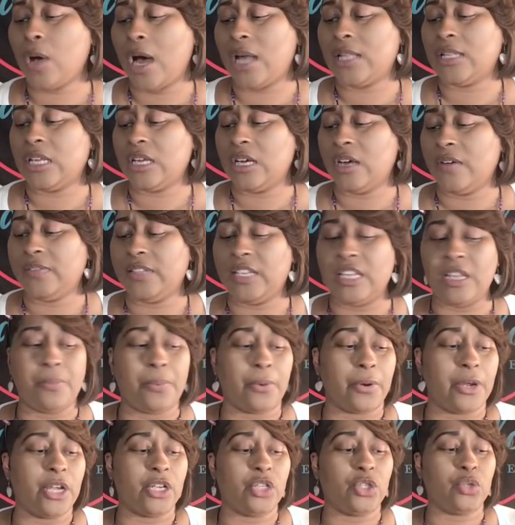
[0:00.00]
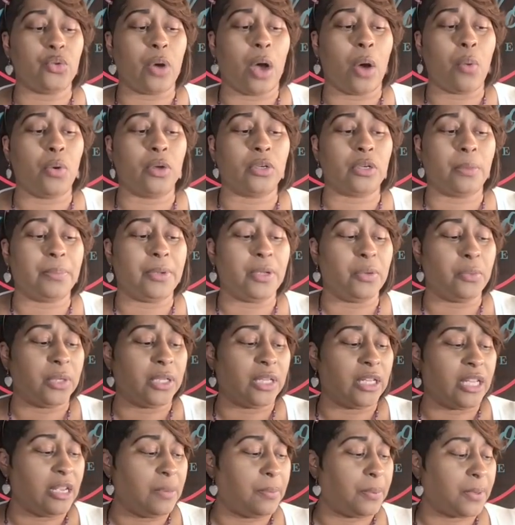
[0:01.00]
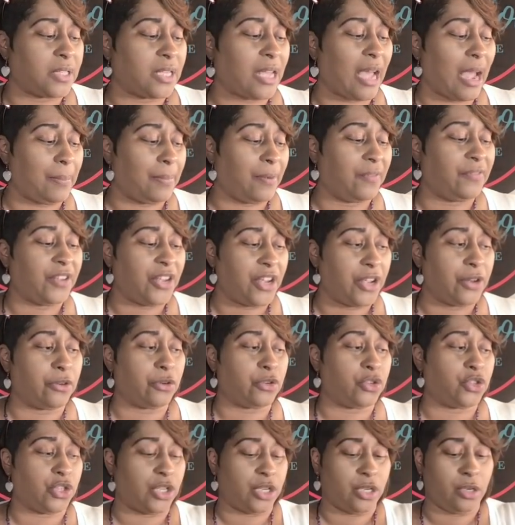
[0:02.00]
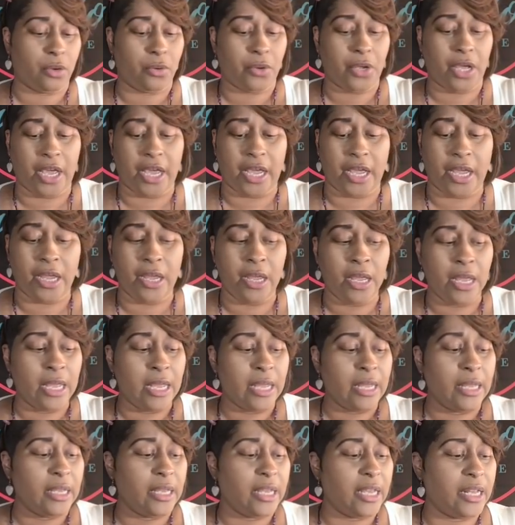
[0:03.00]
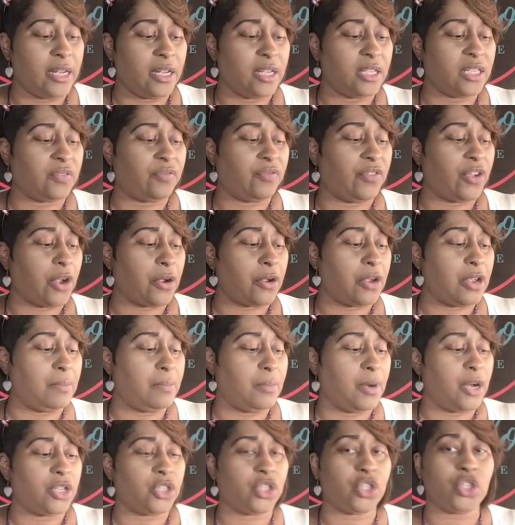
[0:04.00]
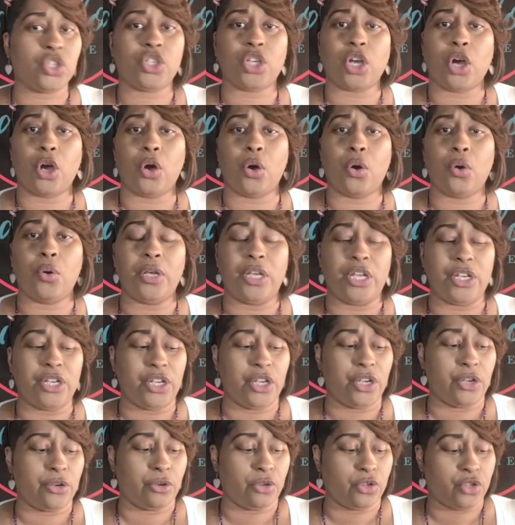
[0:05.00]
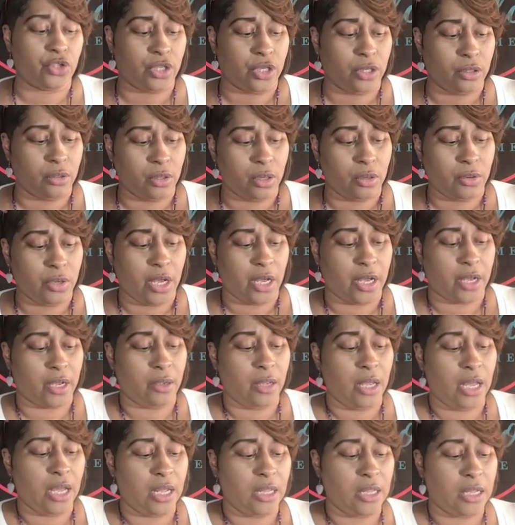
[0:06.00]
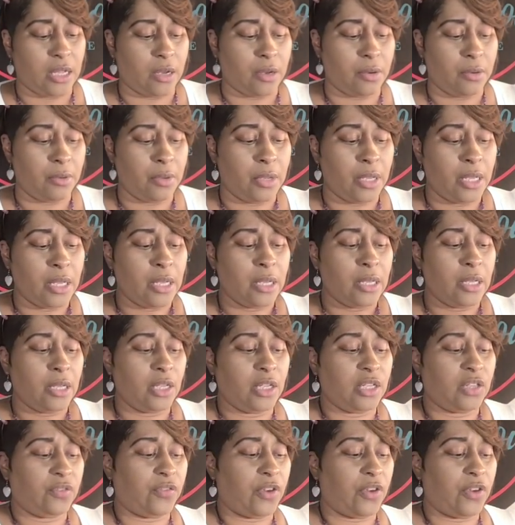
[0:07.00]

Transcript: I love Libra and do I want to be with Libra type of energy, okay? It is very much so an energy. Okay, hello. It's